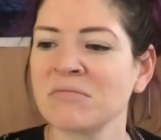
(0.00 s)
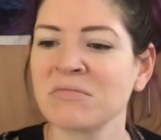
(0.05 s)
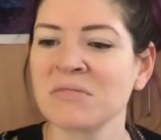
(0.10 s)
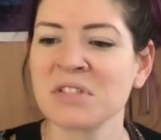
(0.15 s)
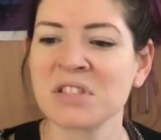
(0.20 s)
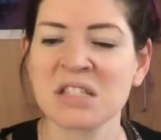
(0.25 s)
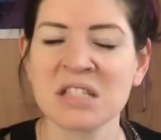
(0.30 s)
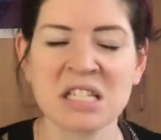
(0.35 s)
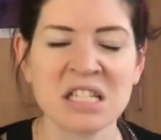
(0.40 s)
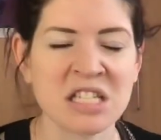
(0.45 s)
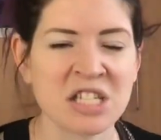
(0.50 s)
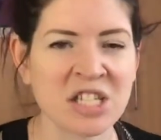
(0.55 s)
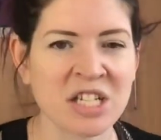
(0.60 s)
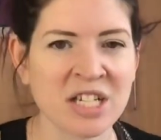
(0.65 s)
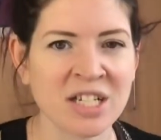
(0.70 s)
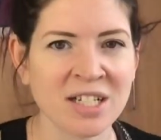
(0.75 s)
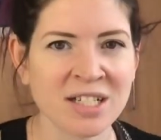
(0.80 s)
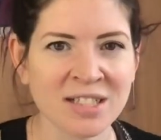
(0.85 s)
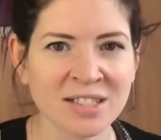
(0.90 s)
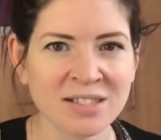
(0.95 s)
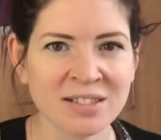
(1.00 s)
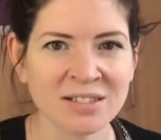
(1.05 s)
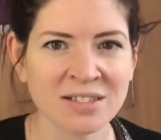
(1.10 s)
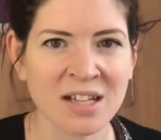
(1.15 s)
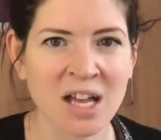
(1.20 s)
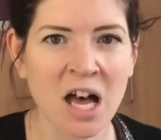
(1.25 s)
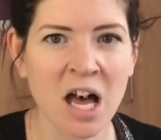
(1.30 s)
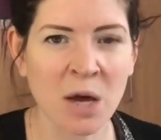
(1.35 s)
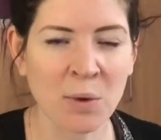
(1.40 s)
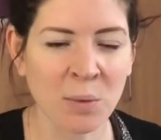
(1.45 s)
this year,
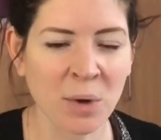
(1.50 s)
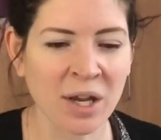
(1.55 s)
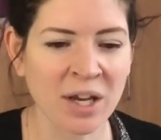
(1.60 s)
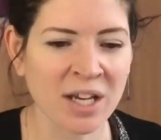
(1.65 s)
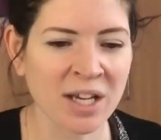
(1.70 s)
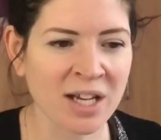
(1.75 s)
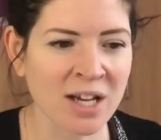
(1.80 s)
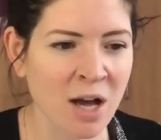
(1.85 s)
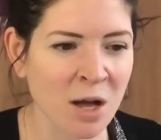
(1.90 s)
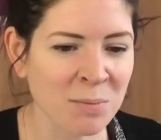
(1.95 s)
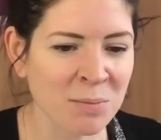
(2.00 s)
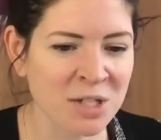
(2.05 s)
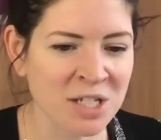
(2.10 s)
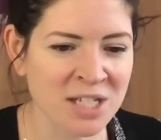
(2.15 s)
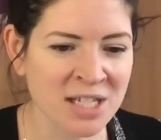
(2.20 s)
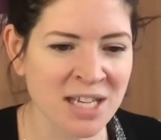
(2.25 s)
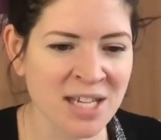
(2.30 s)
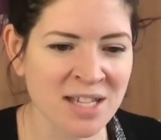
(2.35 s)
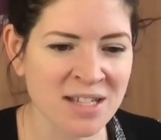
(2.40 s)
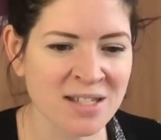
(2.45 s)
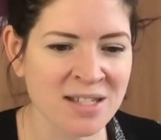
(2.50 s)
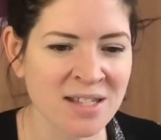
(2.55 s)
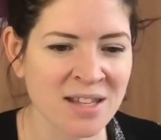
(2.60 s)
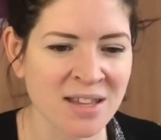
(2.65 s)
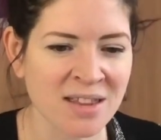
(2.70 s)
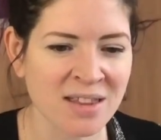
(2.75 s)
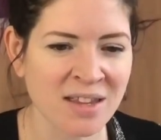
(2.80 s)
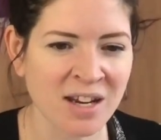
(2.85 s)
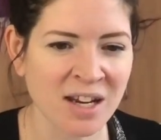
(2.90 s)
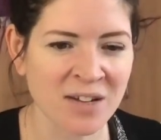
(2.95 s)
I want to accomplish things
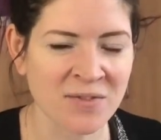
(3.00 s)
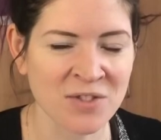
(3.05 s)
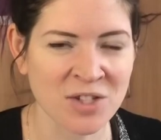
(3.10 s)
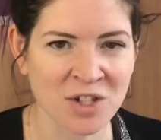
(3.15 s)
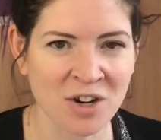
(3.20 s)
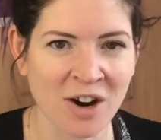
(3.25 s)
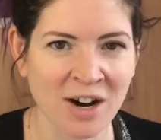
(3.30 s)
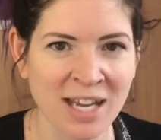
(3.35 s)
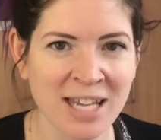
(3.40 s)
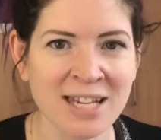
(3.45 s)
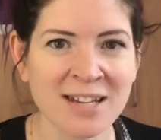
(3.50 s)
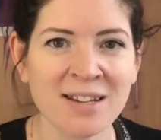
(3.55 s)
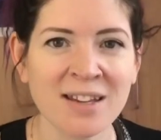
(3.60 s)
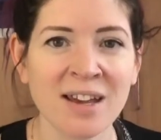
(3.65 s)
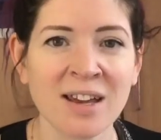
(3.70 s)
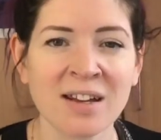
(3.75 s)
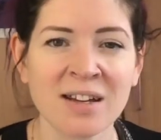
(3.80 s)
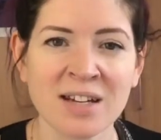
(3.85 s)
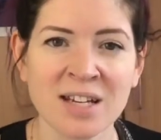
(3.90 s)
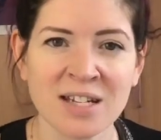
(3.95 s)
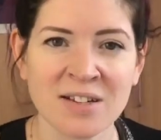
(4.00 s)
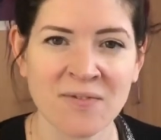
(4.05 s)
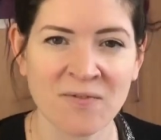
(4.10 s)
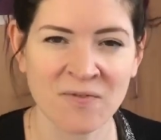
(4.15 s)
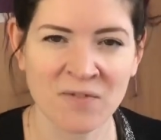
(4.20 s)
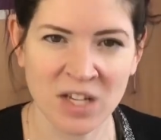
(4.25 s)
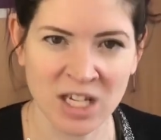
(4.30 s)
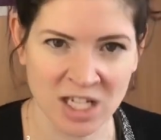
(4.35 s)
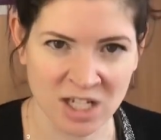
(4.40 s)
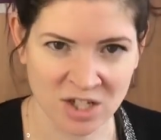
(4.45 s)
that I've started and I need to
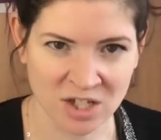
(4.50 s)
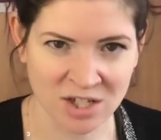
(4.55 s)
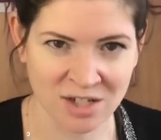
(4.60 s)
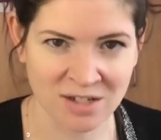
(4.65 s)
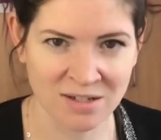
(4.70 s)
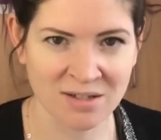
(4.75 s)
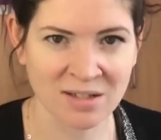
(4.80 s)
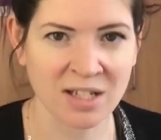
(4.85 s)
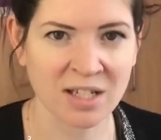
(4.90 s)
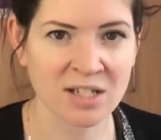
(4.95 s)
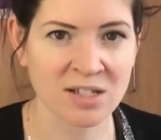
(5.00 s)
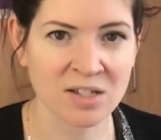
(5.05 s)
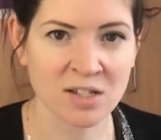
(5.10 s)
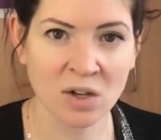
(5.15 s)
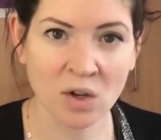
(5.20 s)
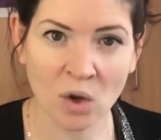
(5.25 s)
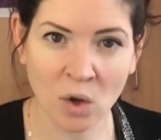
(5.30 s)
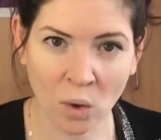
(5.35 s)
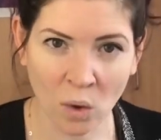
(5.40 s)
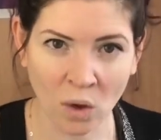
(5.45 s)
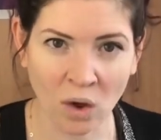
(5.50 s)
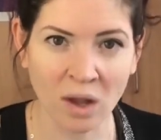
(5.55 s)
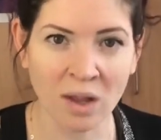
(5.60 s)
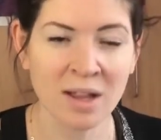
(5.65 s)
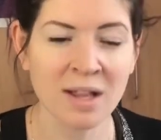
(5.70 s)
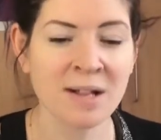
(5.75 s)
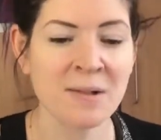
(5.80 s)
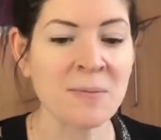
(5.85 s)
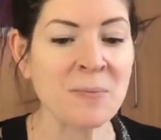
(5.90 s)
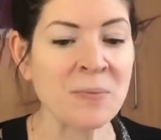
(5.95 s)
finish. That is the goal.
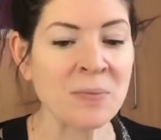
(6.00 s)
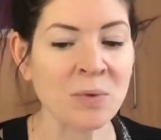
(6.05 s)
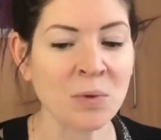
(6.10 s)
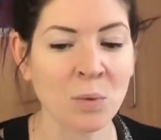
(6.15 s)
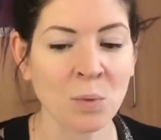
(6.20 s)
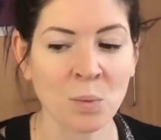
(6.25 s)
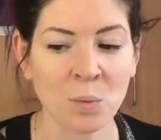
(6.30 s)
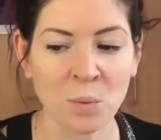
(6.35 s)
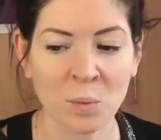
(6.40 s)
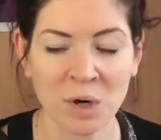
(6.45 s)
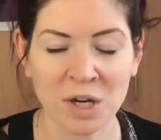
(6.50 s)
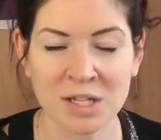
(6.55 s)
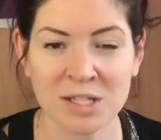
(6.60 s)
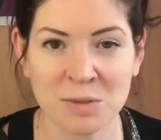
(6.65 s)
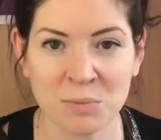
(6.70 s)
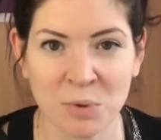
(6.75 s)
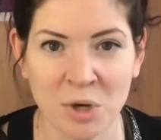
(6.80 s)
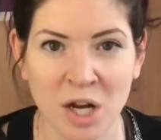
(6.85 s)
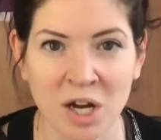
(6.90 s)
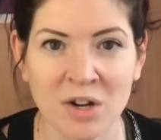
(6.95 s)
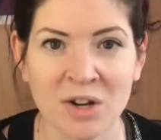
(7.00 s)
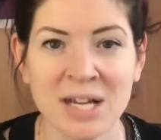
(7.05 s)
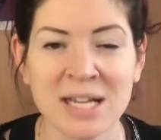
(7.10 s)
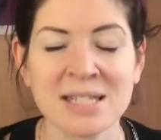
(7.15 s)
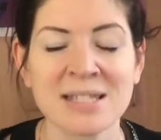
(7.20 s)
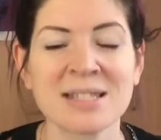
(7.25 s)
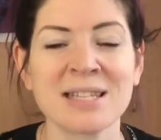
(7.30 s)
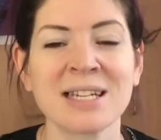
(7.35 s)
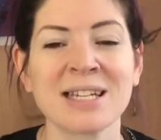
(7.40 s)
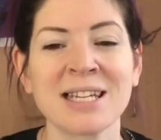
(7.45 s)
Works in progress
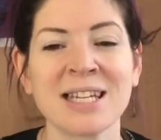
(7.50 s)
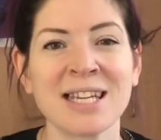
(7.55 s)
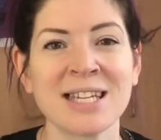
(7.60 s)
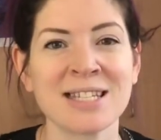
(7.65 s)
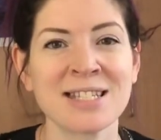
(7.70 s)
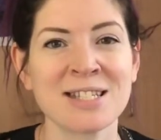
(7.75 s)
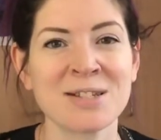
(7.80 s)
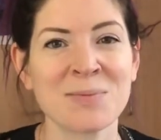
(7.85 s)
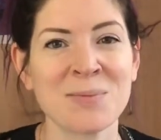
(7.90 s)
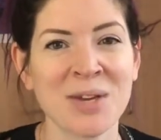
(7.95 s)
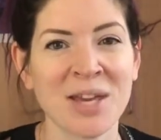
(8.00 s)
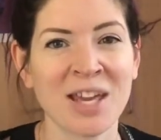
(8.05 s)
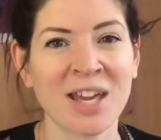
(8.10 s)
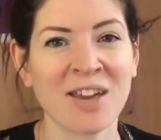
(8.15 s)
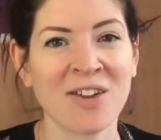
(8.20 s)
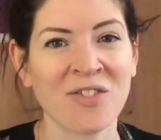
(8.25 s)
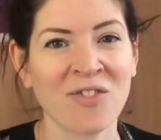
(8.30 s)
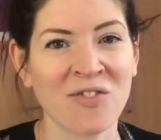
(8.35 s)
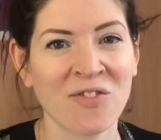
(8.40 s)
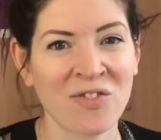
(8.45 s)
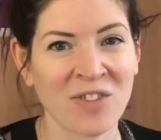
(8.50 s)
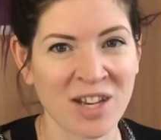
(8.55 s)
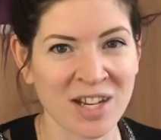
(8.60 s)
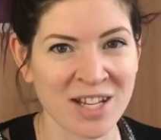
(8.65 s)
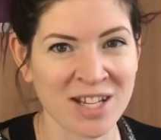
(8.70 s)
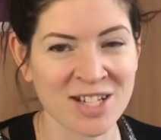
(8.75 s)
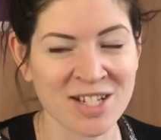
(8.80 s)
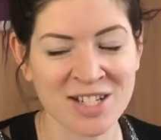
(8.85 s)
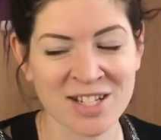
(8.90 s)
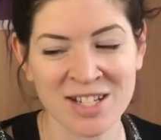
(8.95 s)
that need to be
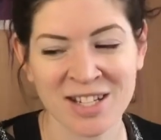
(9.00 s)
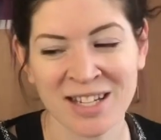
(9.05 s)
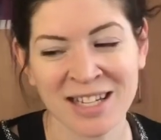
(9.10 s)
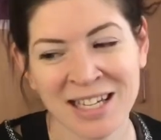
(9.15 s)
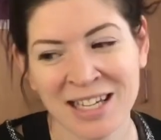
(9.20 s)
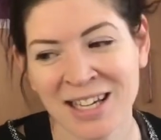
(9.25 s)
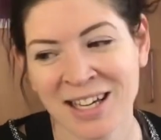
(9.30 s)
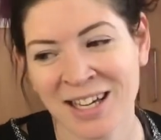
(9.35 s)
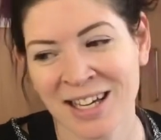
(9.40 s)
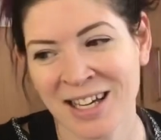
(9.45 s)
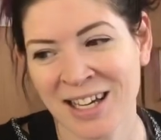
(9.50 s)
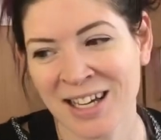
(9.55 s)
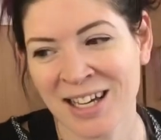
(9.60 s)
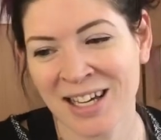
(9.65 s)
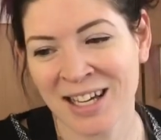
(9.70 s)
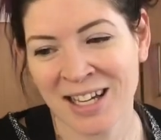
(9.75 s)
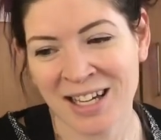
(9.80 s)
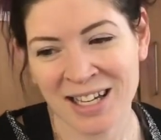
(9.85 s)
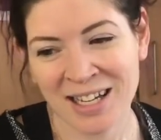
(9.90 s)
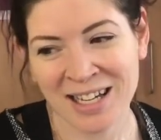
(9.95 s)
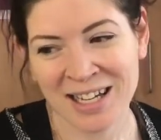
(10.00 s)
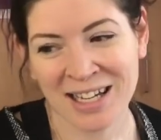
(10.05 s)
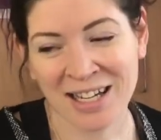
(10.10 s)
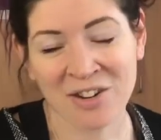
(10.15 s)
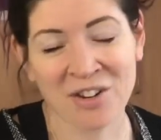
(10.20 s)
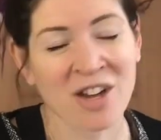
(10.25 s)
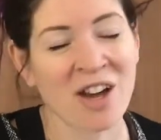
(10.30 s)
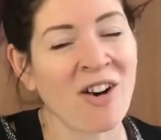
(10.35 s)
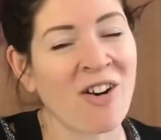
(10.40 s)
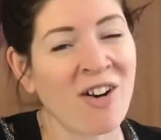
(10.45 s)
finished. Now,
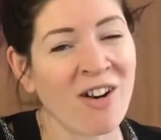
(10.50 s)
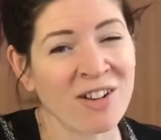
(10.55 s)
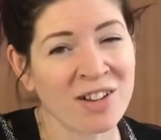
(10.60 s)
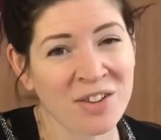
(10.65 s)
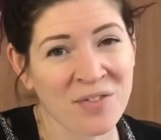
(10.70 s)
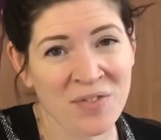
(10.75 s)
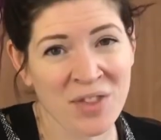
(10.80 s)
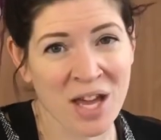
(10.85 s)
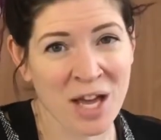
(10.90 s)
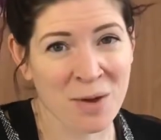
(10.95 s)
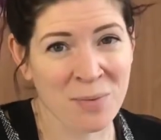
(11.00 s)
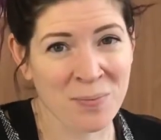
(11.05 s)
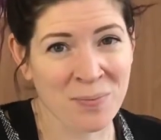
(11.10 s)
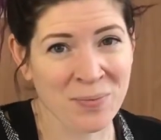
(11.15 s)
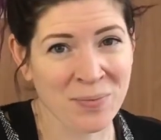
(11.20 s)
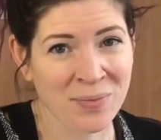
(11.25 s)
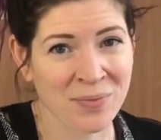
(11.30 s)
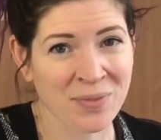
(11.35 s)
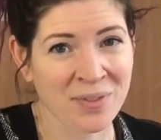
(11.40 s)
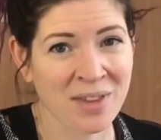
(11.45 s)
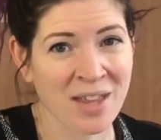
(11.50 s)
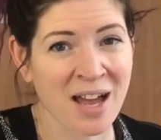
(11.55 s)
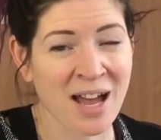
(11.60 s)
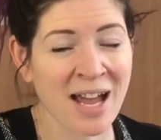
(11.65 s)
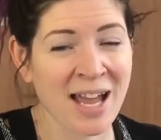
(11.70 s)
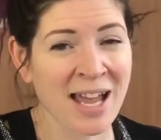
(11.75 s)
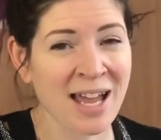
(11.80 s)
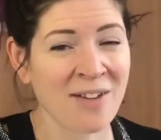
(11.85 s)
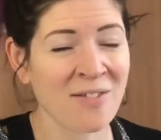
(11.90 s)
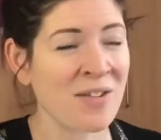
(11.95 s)
not all of them
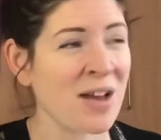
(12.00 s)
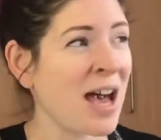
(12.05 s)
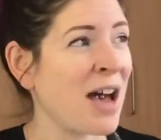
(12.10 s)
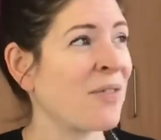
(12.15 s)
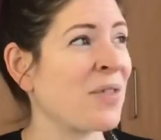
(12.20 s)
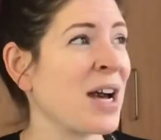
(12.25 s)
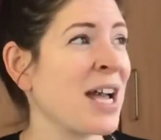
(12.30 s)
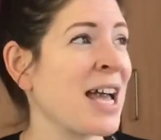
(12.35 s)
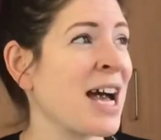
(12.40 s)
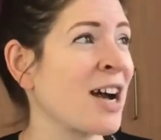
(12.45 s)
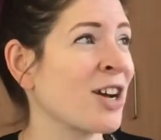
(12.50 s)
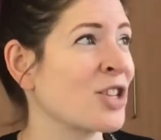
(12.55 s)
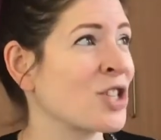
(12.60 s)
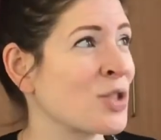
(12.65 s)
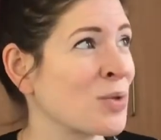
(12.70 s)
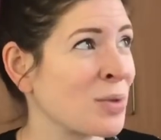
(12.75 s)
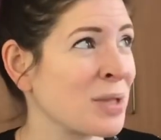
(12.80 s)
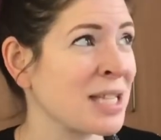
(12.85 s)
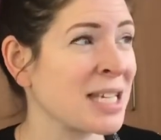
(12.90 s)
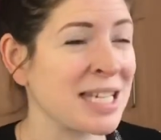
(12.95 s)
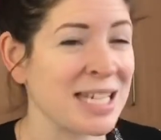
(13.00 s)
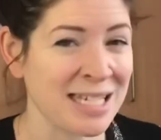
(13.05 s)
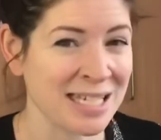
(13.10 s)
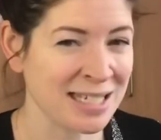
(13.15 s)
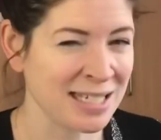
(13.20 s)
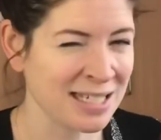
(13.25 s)
have I actually